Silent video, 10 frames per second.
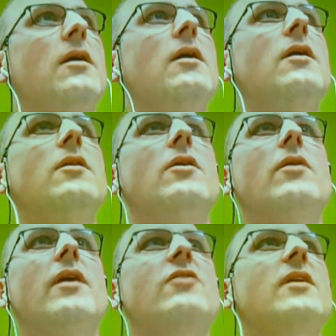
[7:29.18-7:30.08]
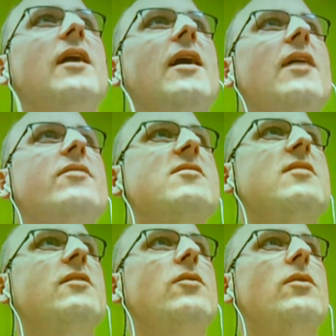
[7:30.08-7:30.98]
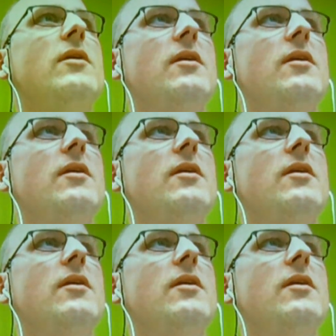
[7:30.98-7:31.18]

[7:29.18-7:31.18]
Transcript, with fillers: no, actually, I haven't sent you the uh, the